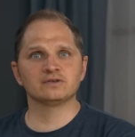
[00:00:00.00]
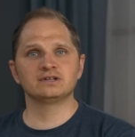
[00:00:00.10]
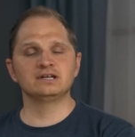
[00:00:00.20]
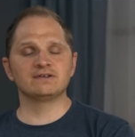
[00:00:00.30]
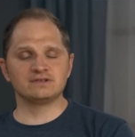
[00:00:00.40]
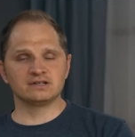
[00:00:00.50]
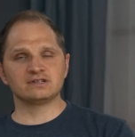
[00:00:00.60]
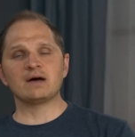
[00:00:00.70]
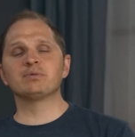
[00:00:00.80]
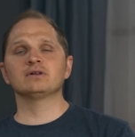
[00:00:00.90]
He gives the
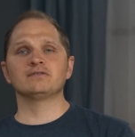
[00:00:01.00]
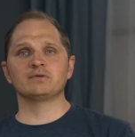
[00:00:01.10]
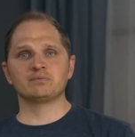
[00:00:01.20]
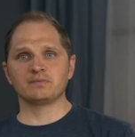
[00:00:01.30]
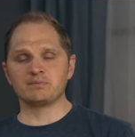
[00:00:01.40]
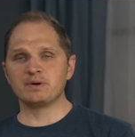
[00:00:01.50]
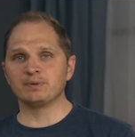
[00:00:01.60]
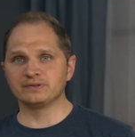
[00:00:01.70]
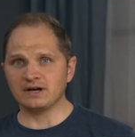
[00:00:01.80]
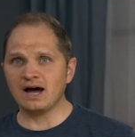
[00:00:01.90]
example of when, when people
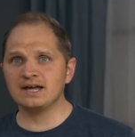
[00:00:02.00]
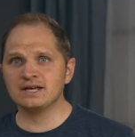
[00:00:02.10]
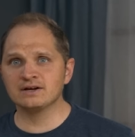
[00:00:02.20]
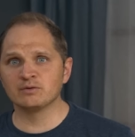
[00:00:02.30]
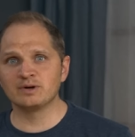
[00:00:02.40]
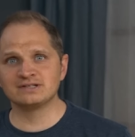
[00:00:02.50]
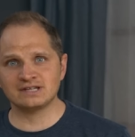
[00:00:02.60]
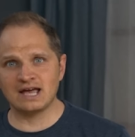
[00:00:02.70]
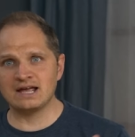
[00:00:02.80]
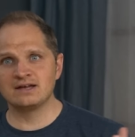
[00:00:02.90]
die here, we
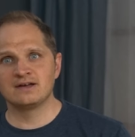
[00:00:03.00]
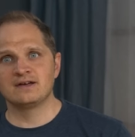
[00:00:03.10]
say